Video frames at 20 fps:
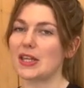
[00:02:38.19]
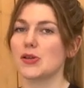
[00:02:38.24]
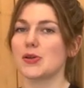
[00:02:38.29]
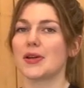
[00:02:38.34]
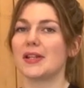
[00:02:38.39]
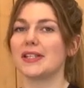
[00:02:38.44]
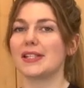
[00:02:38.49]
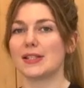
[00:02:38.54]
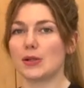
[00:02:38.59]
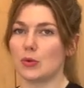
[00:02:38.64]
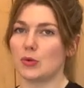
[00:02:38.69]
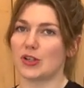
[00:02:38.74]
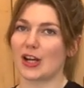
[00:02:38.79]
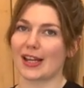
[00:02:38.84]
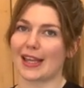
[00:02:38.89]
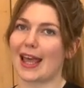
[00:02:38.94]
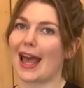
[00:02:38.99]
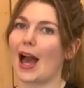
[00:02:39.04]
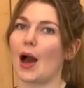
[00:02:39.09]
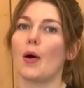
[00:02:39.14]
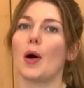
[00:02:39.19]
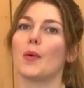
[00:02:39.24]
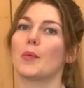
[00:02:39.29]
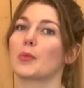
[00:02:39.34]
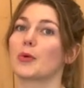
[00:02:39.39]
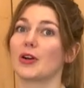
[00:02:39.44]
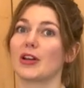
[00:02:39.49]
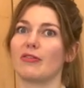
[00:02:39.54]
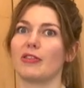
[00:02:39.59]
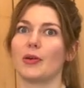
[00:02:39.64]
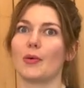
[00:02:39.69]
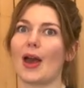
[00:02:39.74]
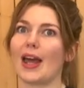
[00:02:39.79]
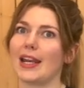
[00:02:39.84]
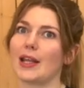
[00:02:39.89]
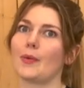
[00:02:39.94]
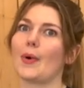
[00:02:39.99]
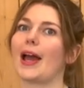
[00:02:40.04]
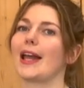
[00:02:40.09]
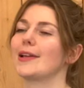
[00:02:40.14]
You can still check it out on preview
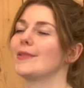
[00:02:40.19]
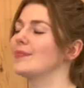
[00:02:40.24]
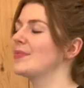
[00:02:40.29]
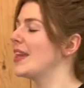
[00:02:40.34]
anyway.